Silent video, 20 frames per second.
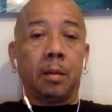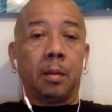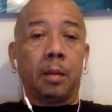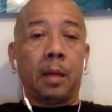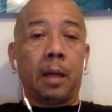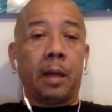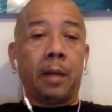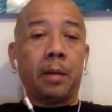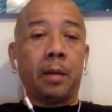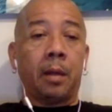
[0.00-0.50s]

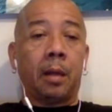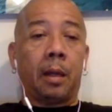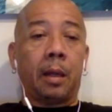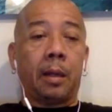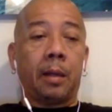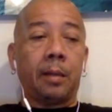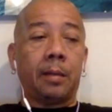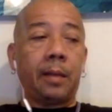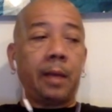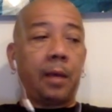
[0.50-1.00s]
And at
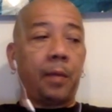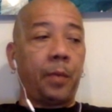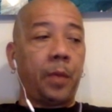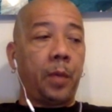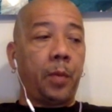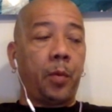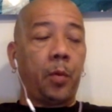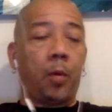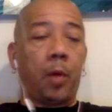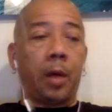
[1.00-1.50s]
the time,
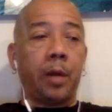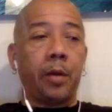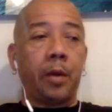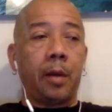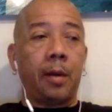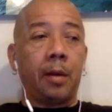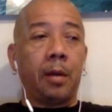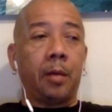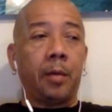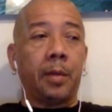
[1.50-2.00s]
people want you a
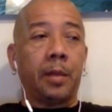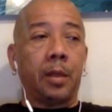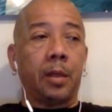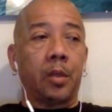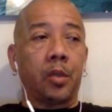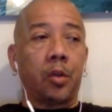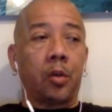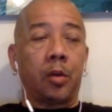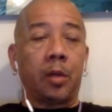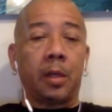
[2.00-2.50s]
little bit of
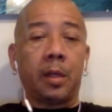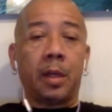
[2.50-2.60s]
juggling,